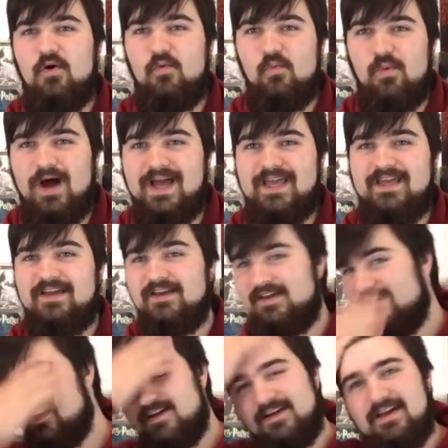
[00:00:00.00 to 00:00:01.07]
white
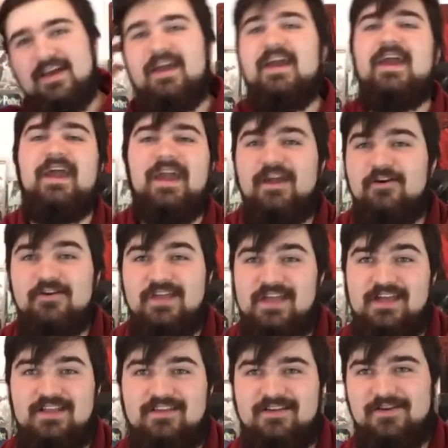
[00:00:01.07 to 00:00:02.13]
hair
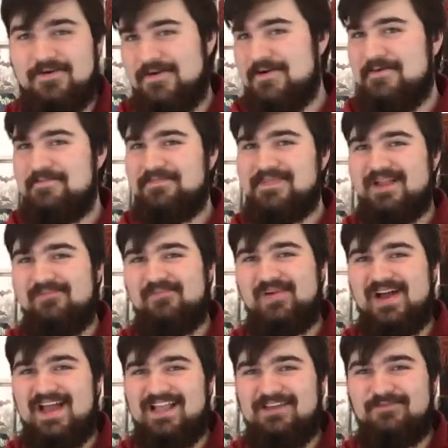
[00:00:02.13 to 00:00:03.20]
kid.
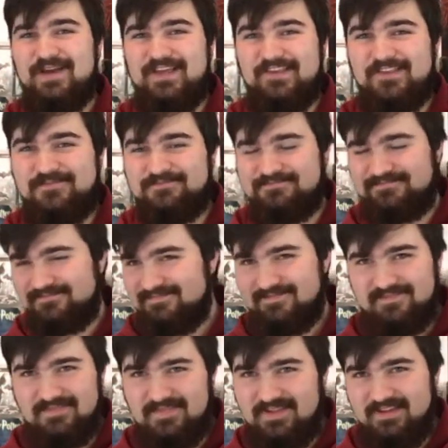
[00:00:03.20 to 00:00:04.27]
But anyways,
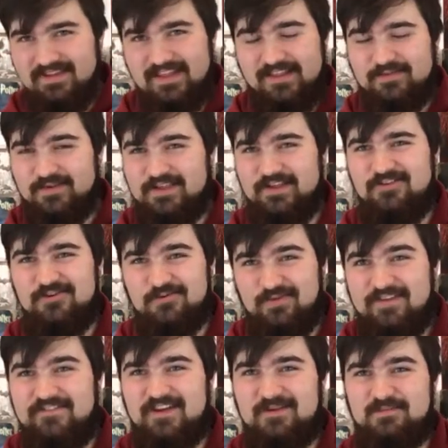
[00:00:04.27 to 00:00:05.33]
this was a
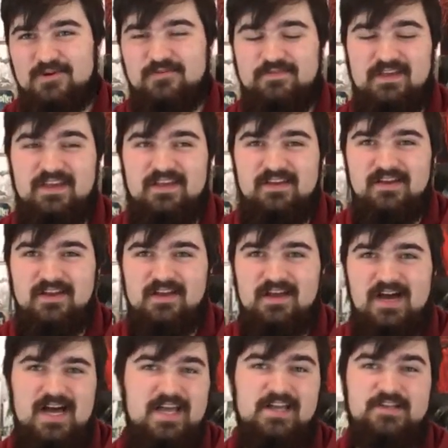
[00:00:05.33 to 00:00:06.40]
terrific movie.
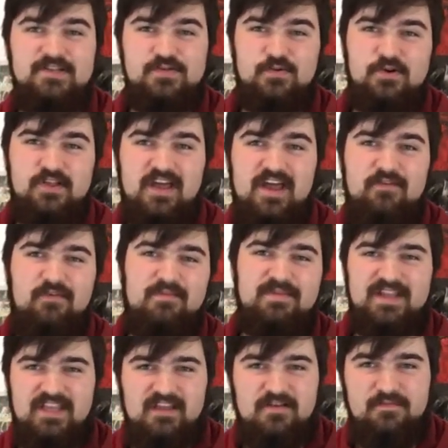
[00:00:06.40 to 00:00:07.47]
I adored every
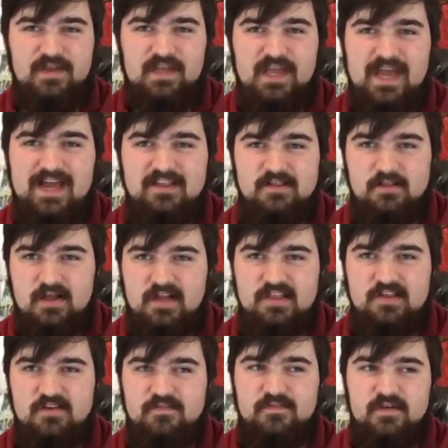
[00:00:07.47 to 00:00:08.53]
minute of it. It has
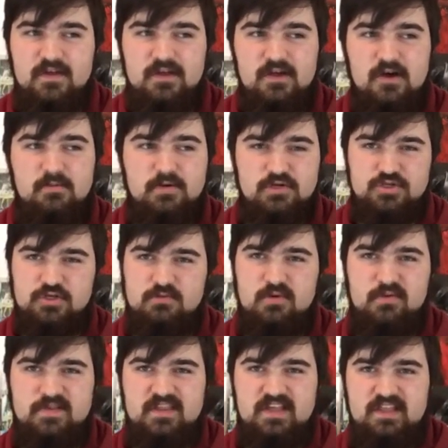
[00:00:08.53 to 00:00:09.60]
lots of emotional
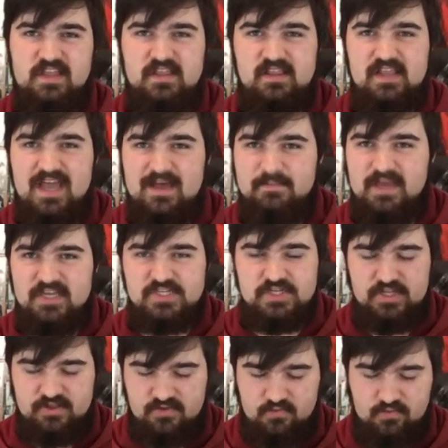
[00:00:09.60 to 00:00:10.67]
moments in it. The
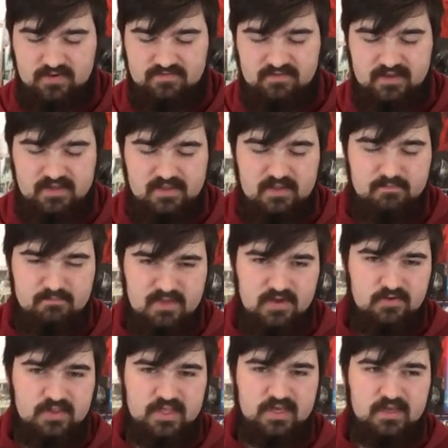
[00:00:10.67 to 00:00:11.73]
animation is terrific. The
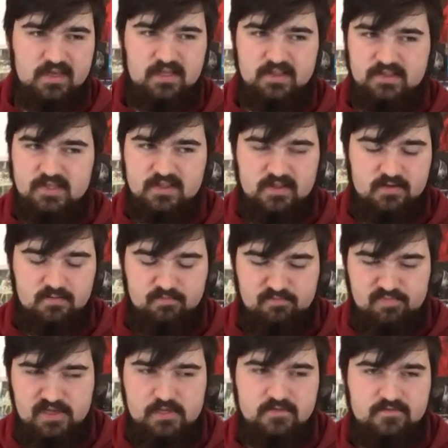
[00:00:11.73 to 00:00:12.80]
music is just
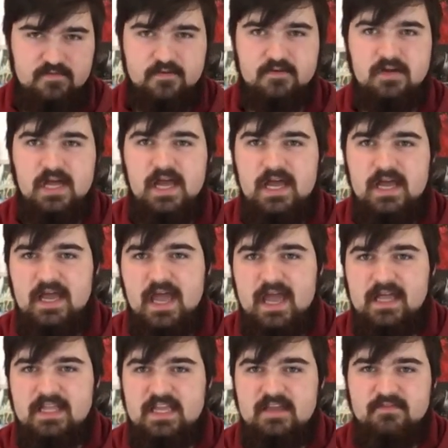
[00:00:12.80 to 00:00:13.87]
beautiful.
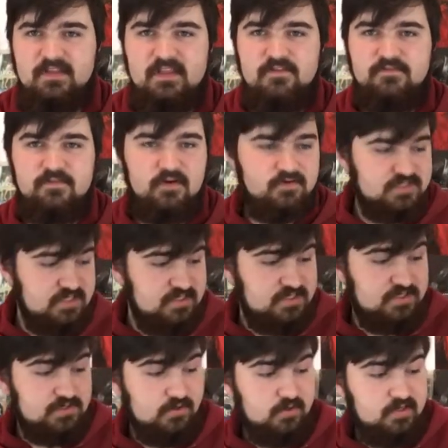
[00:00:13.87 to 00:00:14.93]
And even the Frozen
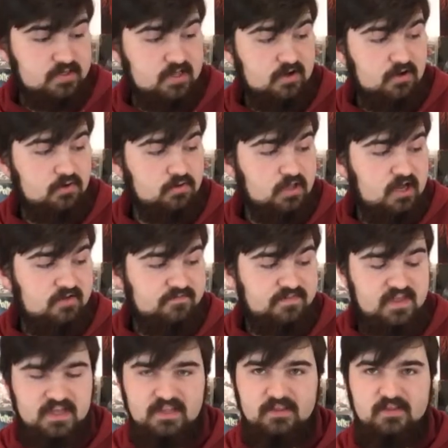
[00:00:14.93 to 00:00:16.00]
short, the Olaf
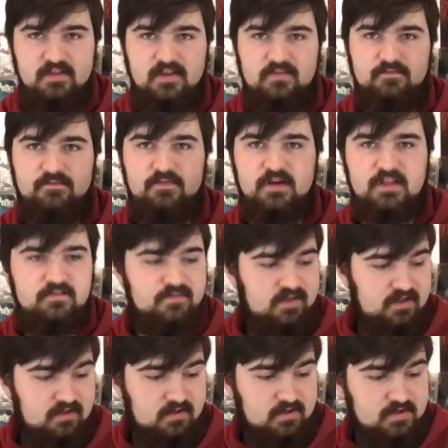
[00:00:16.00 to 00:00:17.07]
thing in front of
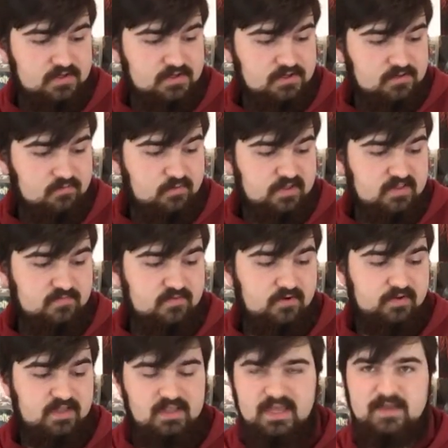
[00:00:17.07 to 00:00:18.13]
it, wasn't
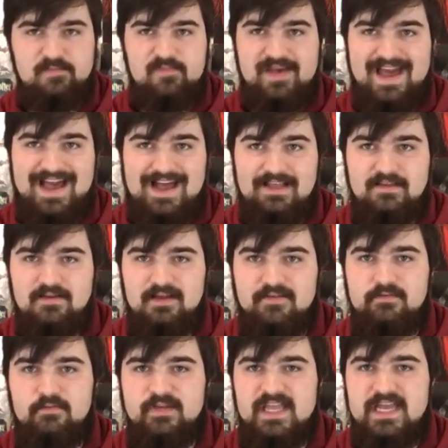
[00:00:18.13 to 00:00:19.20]
really like bad.
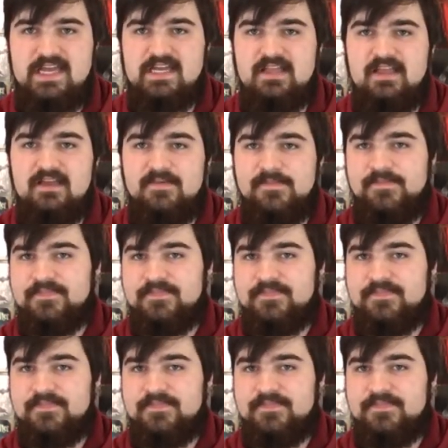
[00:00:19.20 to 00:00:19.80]
Everyone hated it.